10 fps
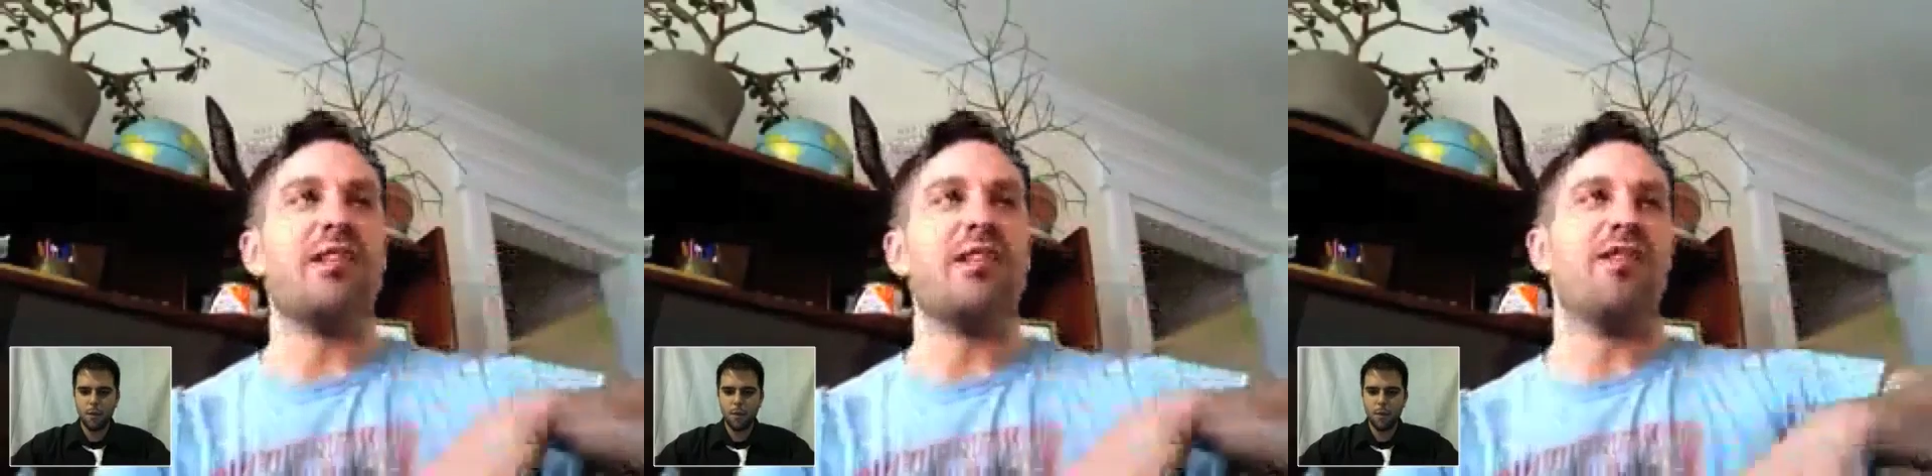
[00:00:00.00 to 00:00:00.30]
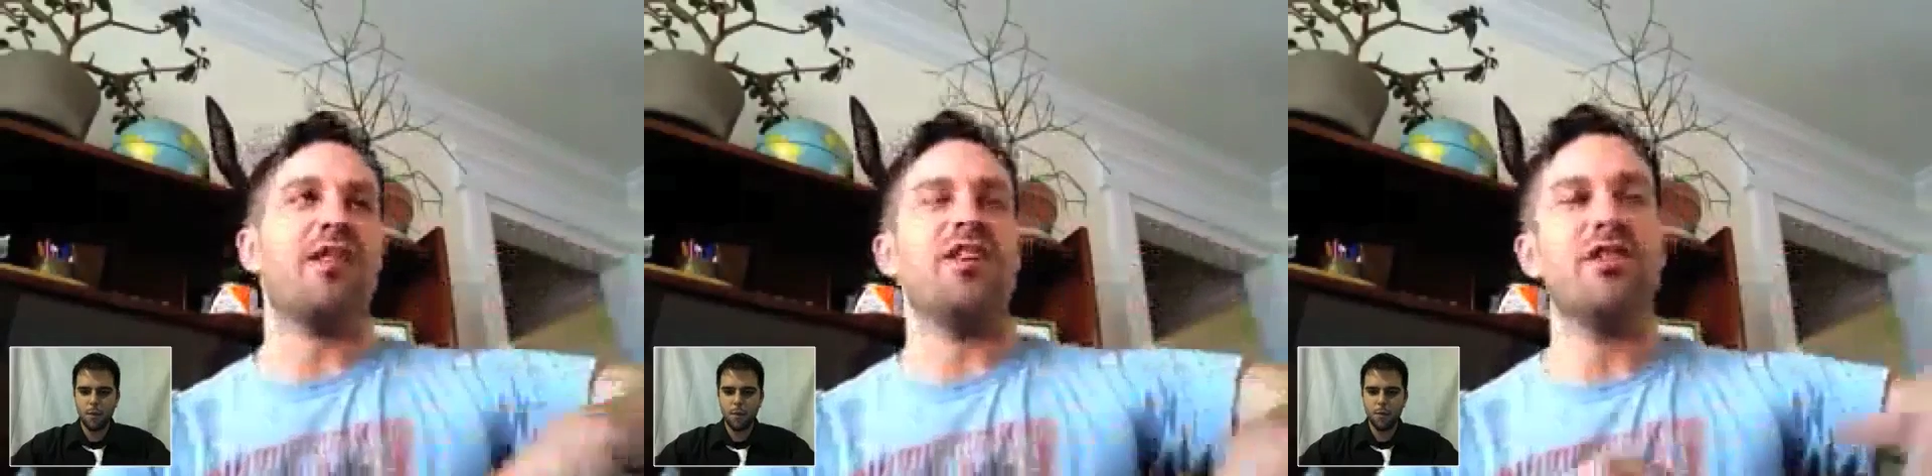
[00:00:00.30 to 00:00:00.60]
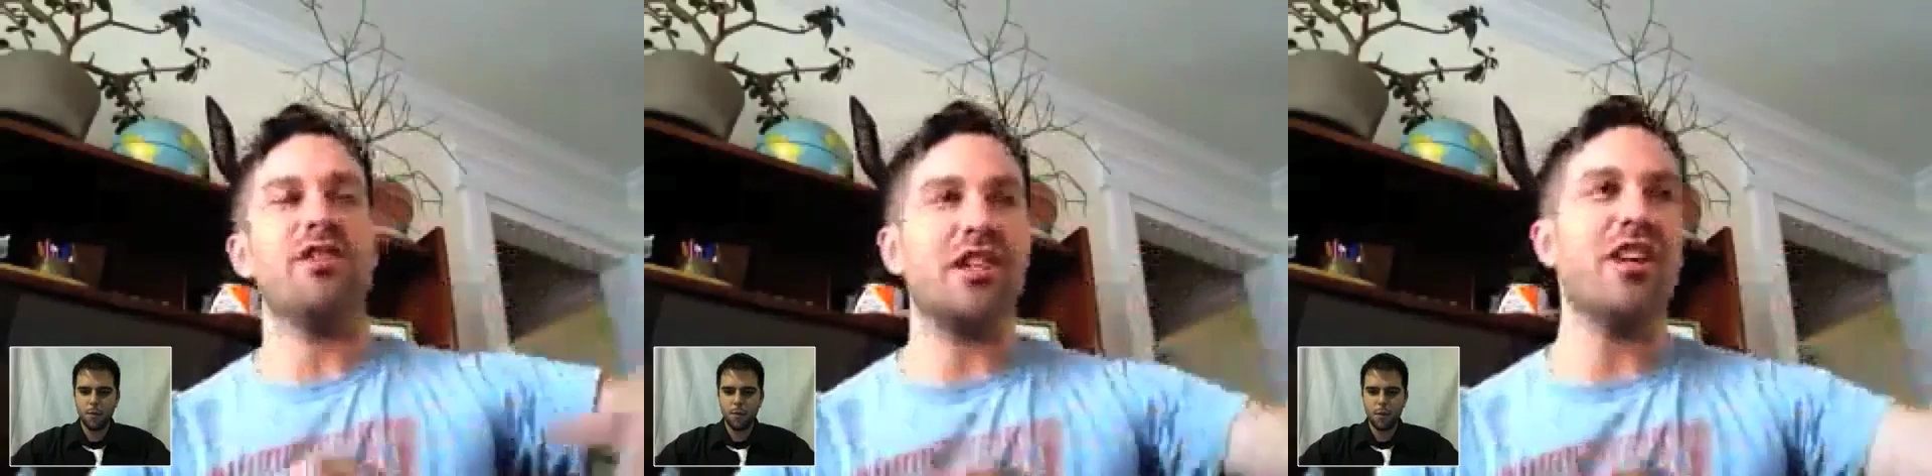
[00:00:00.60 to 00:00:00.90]
for
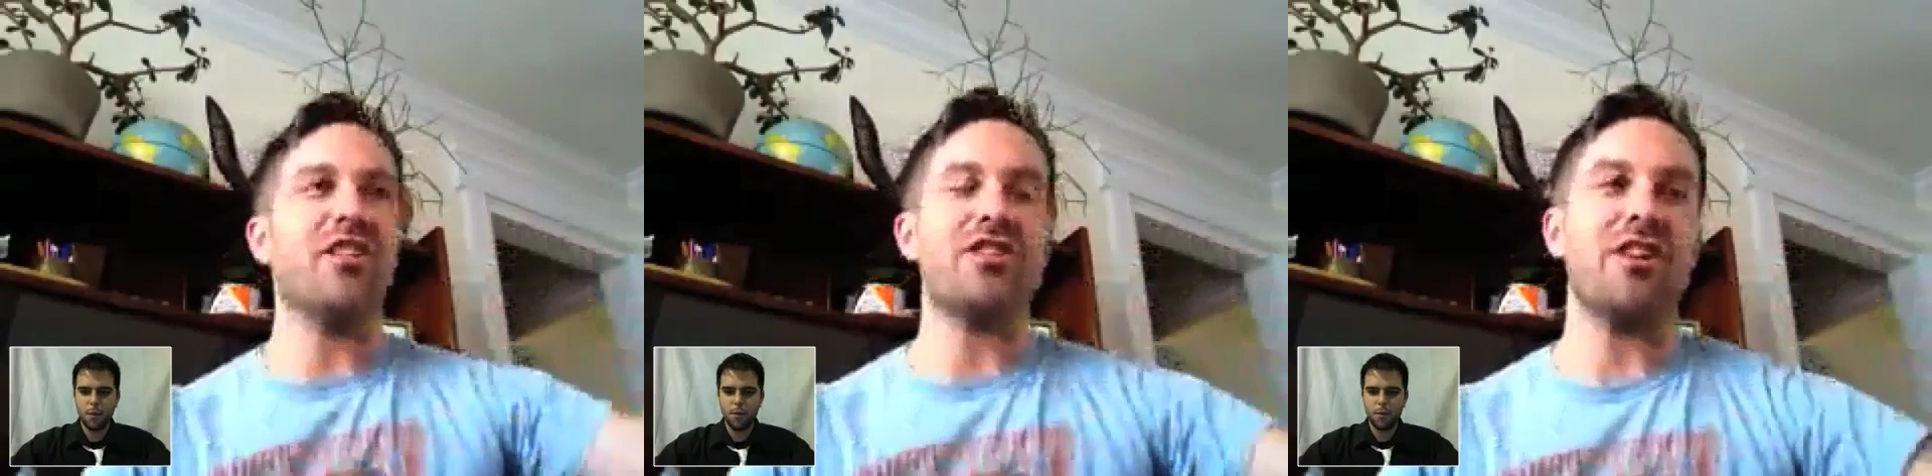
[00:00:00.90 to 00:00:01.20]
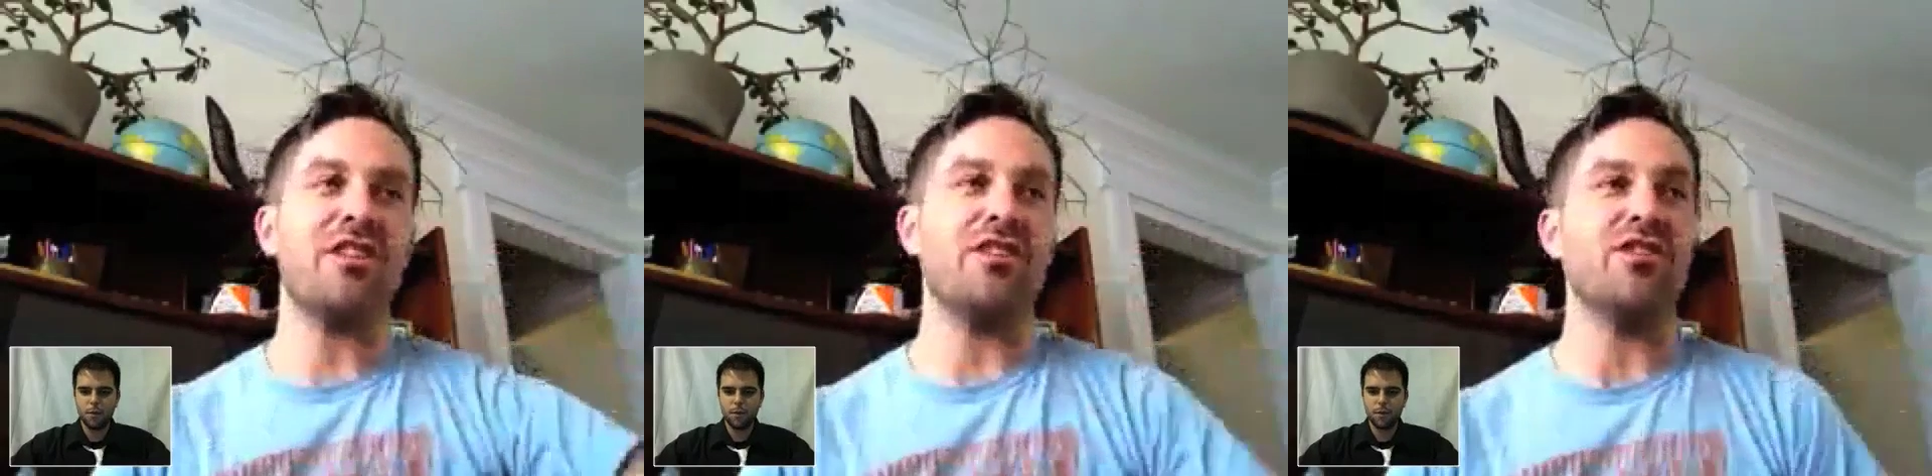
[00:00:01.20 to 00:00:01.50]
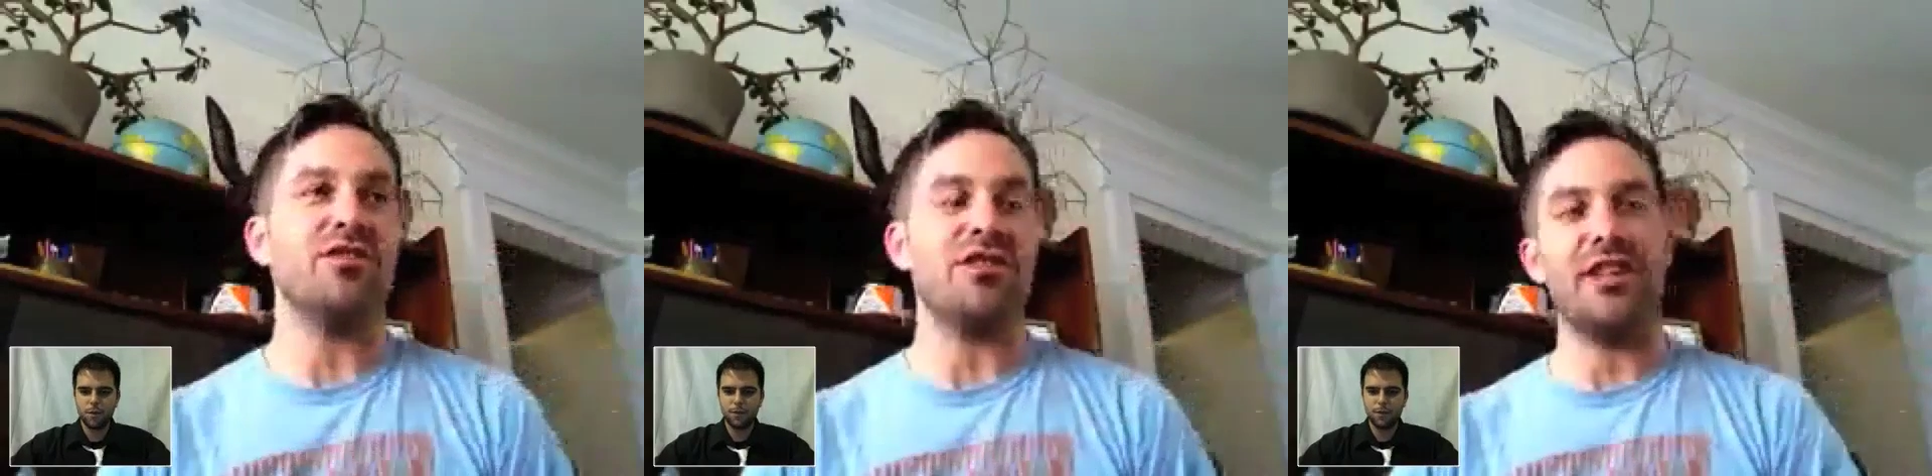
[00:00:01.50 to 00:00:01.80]
$100,
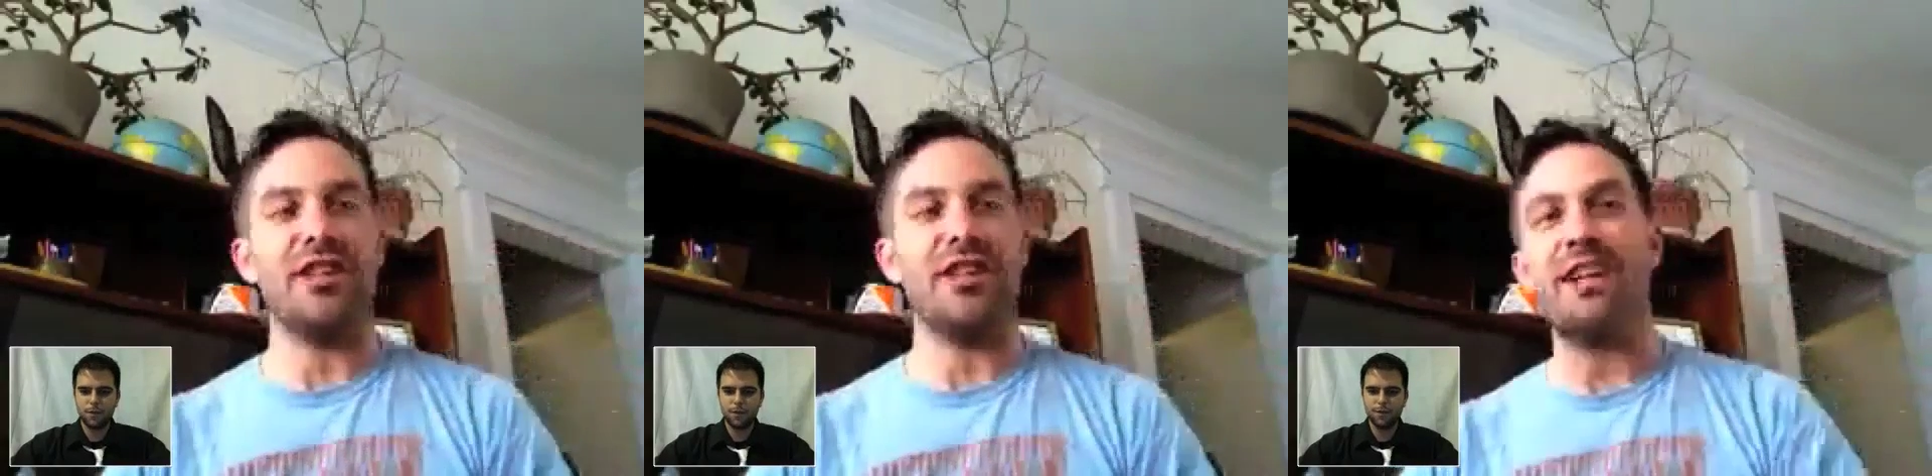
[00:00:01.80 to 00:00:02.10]
you'll get a